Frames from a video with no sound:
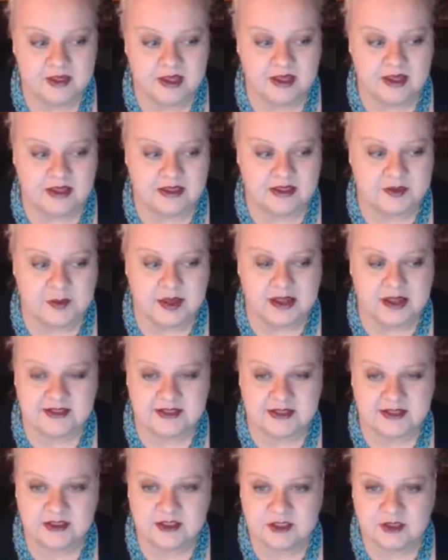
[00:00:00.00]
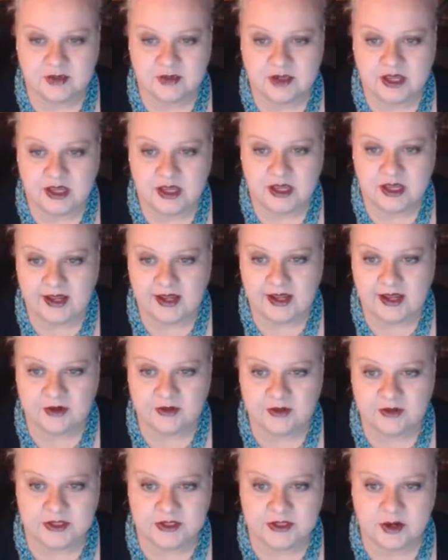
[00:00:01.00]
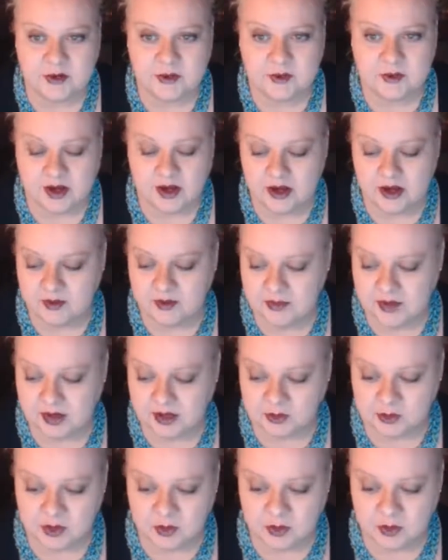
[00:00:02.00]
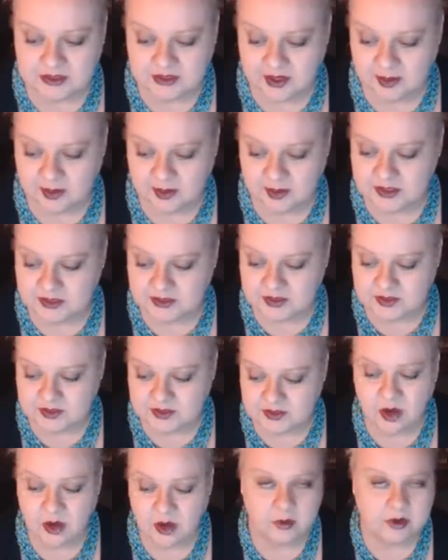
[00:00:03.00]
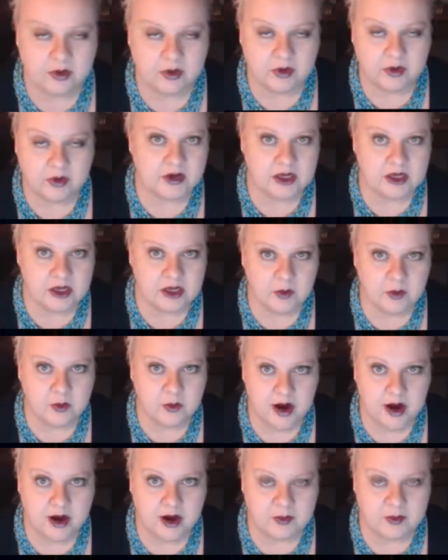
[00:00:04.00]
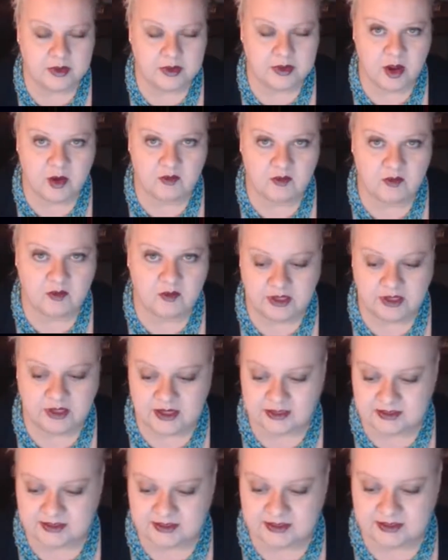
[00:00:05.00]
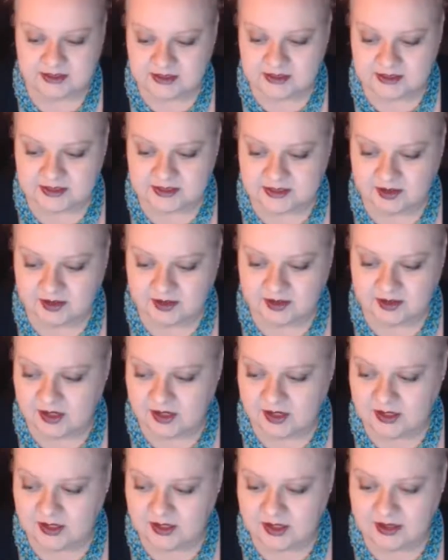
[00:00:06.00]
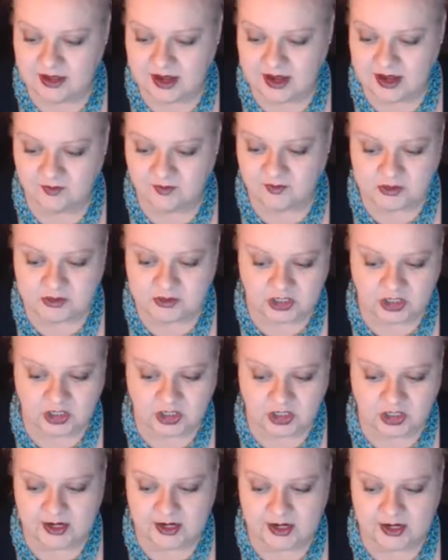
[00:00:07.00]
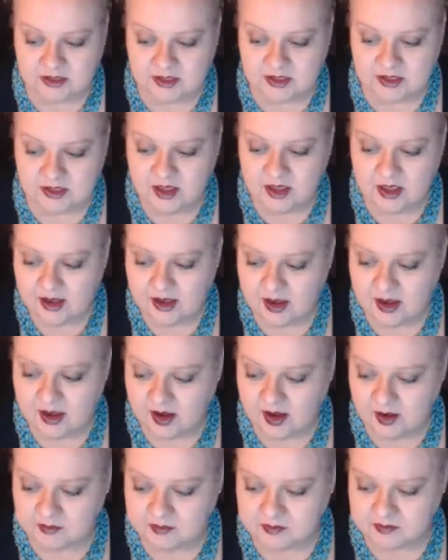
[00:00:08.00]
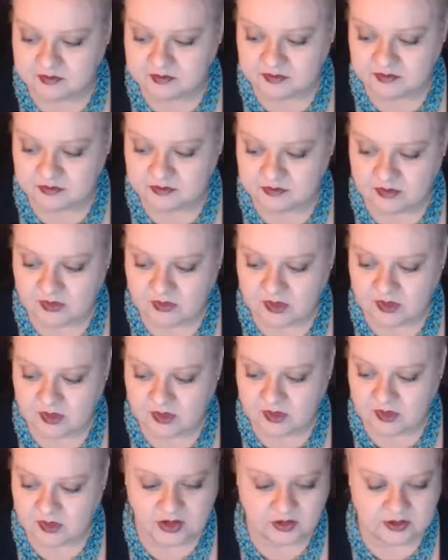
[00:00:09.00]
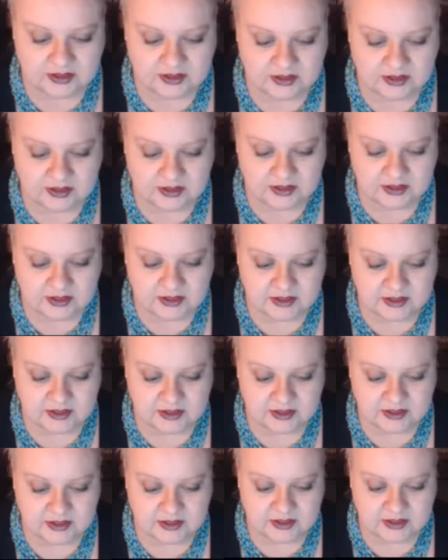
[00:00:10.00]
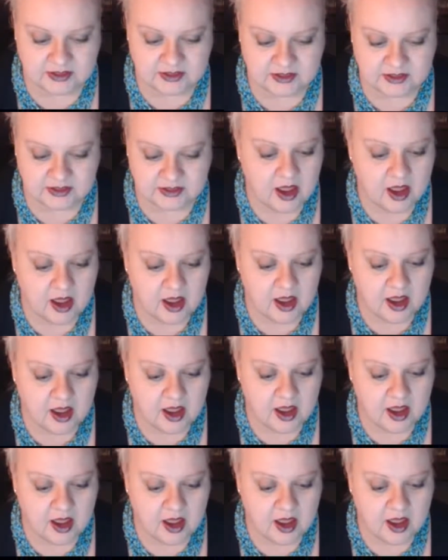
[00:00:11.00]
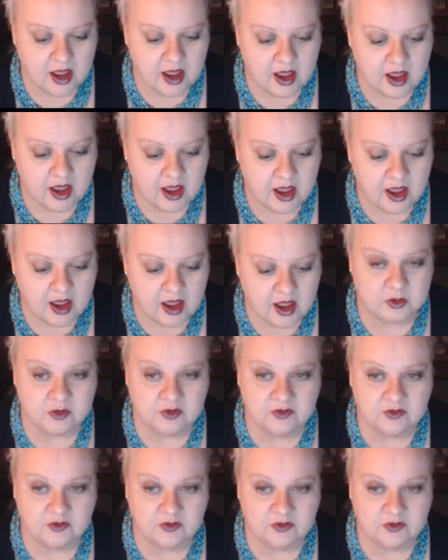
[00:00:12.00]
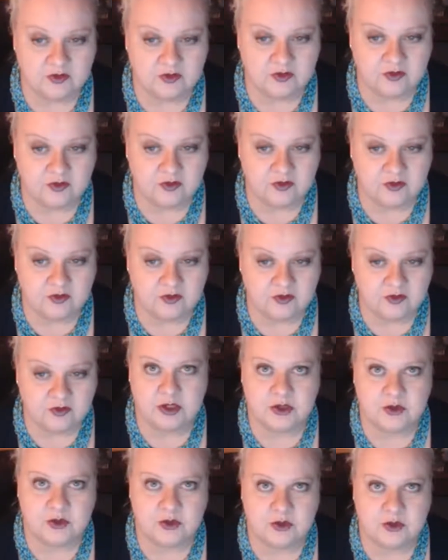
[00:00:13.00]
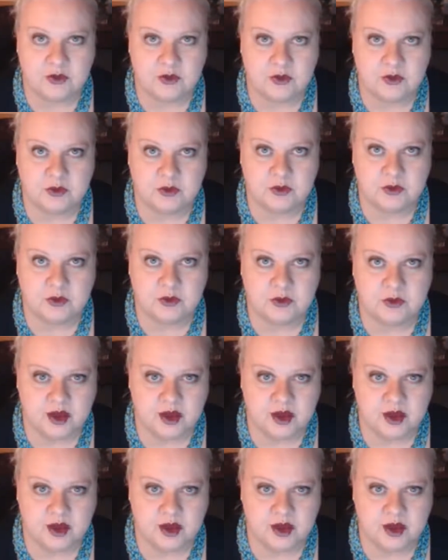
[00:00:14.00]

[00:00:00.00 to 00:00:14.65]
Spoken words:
it's about 6:30 here, so I don't know what time it is wherever you are, but hopefully it's this evening and after dinner and all that good stuff. So I wanted to do a follow-up to the